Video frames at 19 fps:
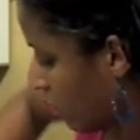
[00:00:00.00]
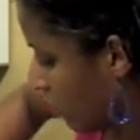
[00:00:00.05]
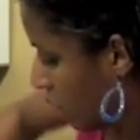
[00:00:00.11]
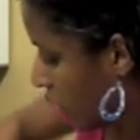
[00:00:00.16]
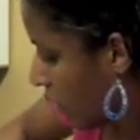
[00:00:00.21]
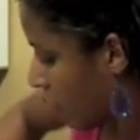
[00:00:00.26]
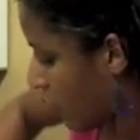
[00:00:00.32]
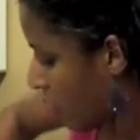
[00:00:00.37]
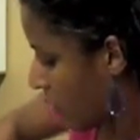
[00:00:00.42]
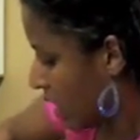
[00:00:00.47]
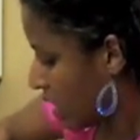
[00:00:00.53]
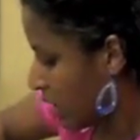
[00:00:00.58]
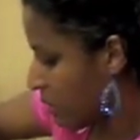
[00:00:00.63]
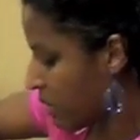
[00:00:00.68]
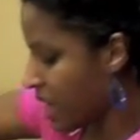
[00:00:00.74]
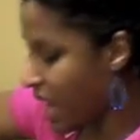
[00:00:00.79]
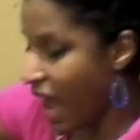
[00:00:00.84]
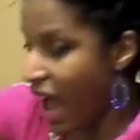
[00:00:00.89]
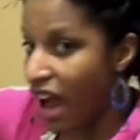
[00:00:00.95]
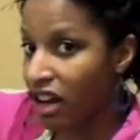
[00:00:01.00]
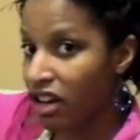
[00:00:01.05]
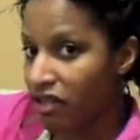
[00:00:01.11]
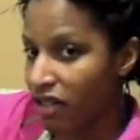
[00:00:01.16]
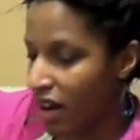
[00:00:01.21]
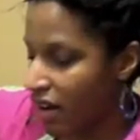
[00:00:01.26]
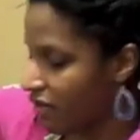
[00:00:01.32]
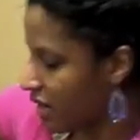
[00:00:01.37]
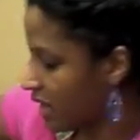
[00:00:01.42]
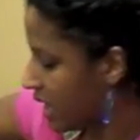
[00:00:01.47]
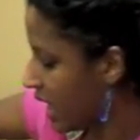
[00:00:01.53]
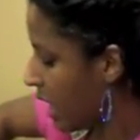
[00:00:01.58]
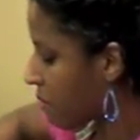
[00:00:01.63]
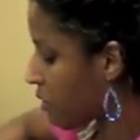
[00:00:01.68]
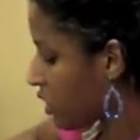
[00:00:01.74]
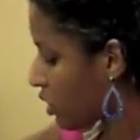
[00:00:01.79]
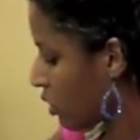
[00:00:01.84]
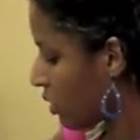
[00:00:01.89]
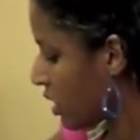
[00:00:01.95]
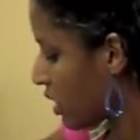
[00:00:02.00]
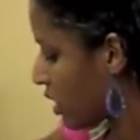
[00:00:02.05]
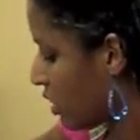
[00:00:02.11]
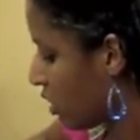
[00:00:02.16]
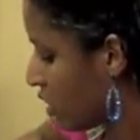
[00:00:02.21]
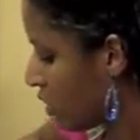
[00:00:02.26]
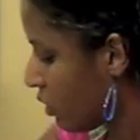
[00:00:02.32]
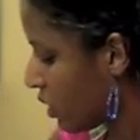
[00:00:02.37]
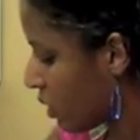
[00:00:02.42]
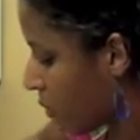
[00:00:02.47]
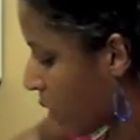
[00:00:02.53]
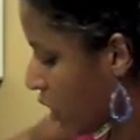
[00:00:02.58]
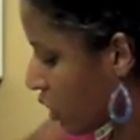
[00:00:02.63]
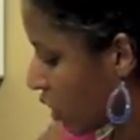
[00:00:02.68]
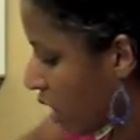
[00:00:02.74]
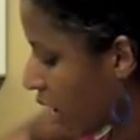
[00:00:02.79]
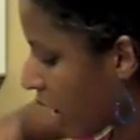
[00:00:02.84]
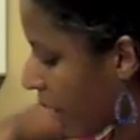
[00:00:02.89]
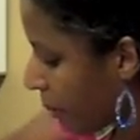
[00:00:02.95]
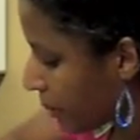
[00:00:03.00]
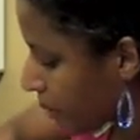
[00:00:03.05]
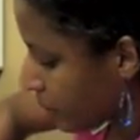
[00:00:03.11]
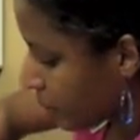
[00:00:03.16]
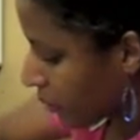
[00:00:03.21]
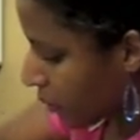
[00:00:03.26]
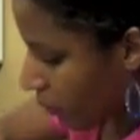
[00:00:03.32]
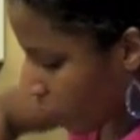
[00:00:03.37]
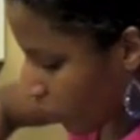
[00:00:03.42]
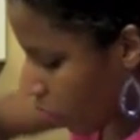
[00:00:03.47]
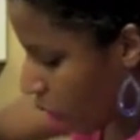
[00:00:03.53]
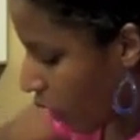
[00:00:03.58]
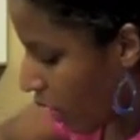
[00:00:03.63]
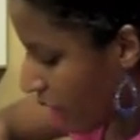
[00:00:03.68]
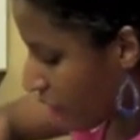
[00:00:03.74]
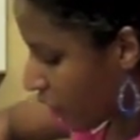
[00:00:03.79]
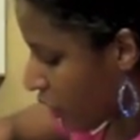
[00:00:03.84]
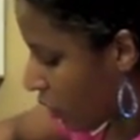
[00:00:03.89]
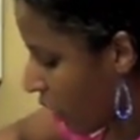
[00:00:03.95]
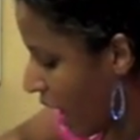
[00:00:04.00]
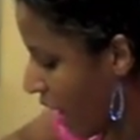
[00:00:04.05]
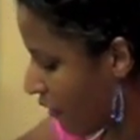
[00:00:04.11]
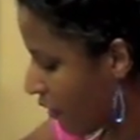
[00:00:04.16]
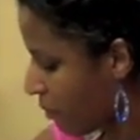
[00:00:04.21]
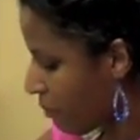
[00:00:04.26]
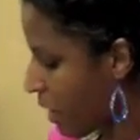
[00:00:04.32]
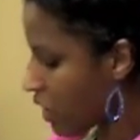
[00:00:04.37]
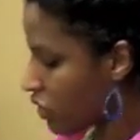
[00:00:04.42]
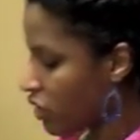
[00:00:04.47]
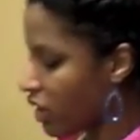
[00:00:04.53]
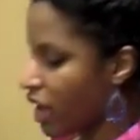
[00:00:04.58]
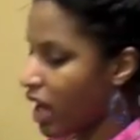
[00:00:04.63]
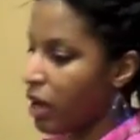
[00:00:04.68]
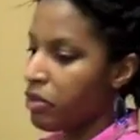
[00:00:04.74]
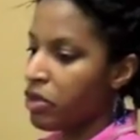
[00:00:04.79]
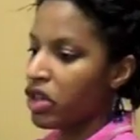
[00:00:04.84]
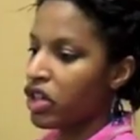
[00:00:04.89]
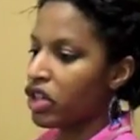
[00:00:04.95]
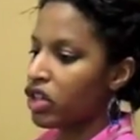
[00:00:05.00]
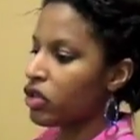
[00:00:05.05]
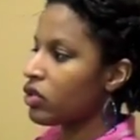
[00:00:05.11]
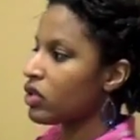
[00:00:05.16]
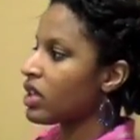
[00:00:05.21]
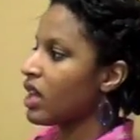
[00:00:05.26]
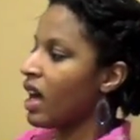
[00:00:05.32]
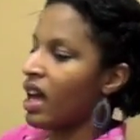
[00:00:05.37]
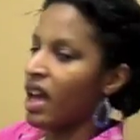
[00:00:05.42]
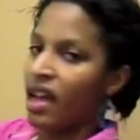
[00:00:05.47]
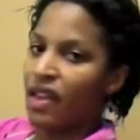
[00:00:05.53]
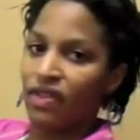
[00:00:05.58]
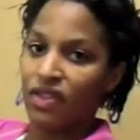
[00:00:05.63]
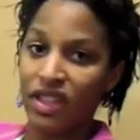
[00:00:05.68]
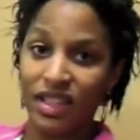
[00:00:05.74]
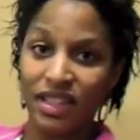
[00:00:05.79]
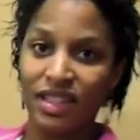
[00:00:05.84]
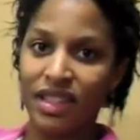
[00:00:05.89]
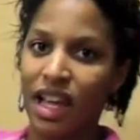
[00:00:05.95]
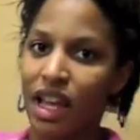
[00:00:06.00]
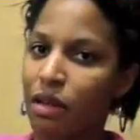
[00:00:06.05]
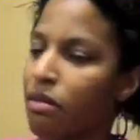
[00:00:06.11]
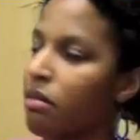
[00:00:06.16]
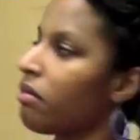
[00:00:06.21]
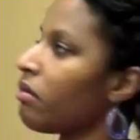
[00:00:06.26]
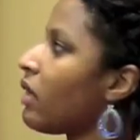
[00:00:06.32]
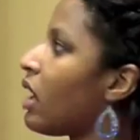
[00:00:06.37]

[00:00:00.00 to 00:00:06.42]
if you want it to be accurate every time, it's always good to use a measuring cup. Or if you don't have a measuring cup, you could use the same